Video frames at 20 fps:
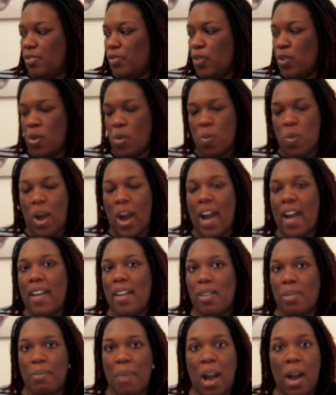for a
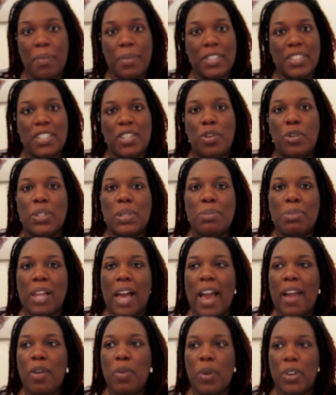while, mommy's the only
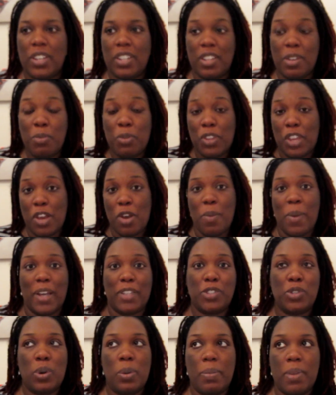black one. And then when they go
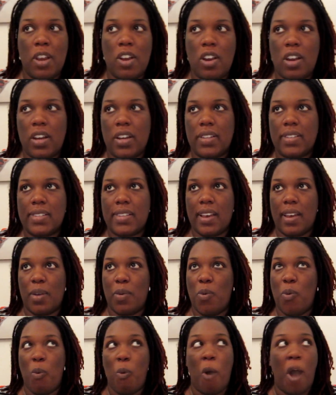back to America, it's like,
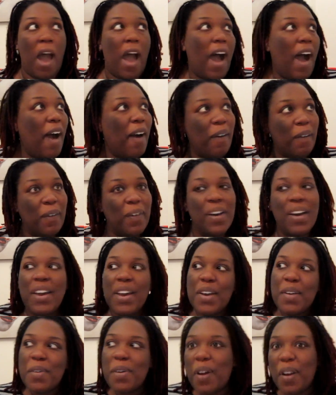wow,
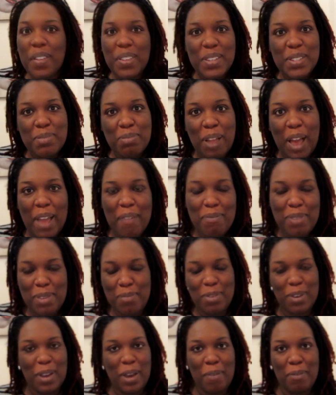where are all these black
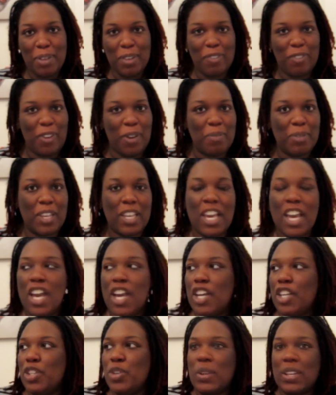people coming from? Like,
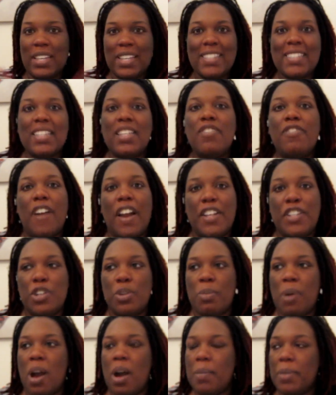you can easily find
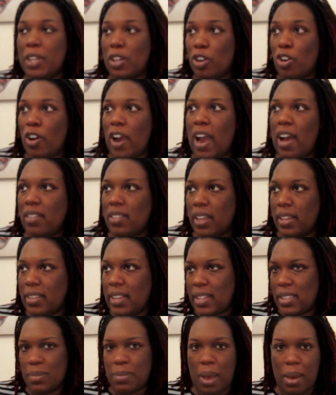your mom in a crowd. Like,
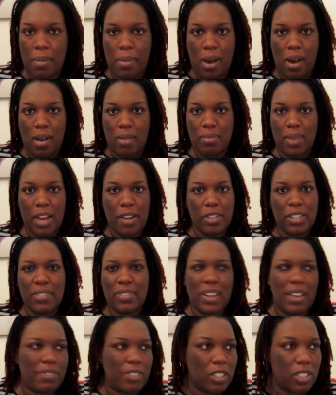that's my mom. I don't
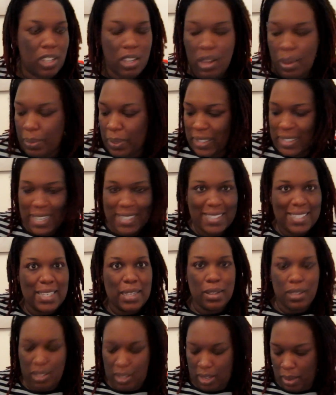even have to look up because I
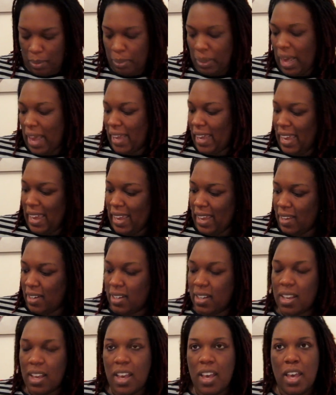see like a black
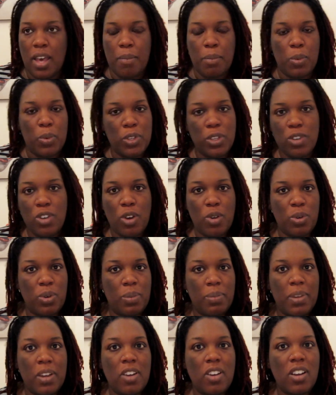hand. But when you go to
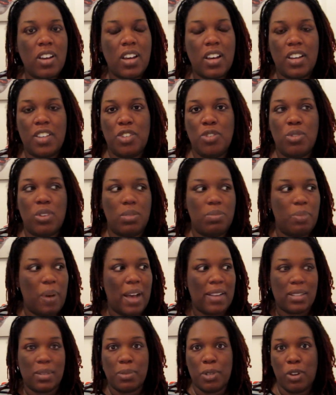America, you could
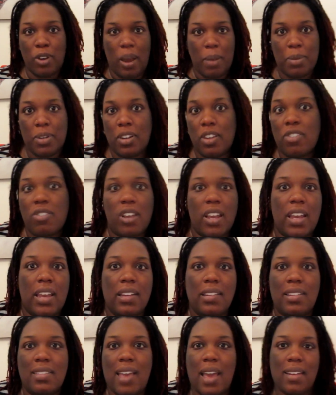possibly grab another
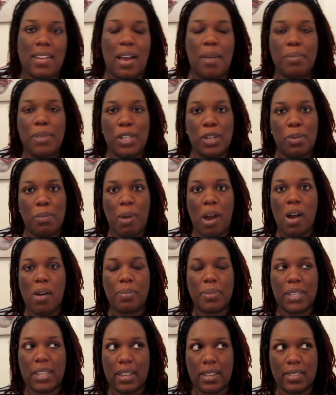hand and that not be your mom,
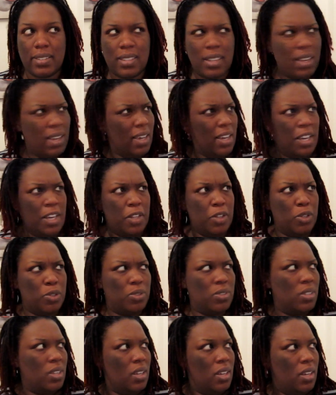because
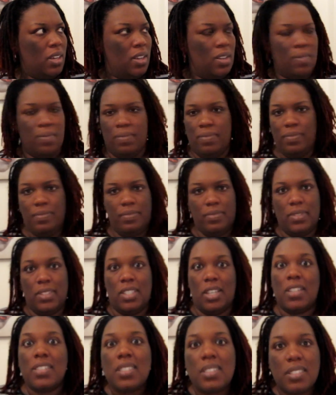there's
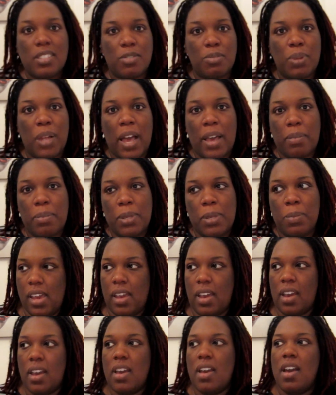dozens of black
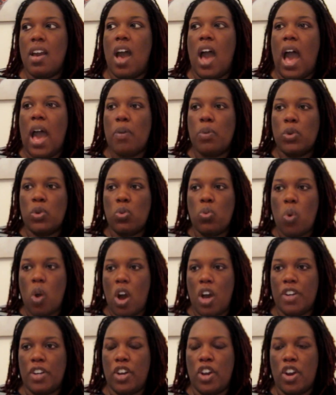people. I would
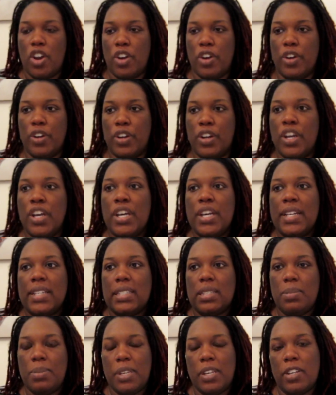want her
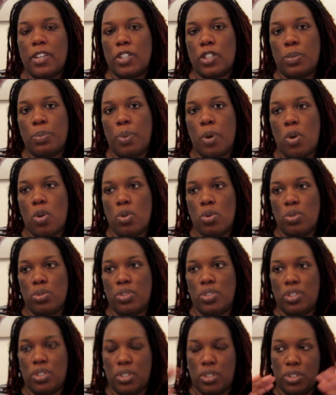to be
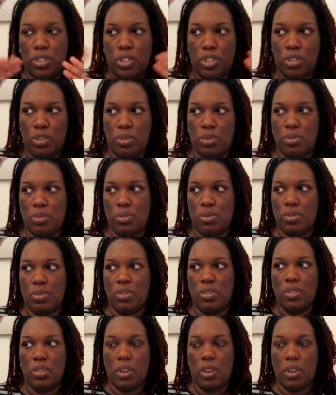exposed to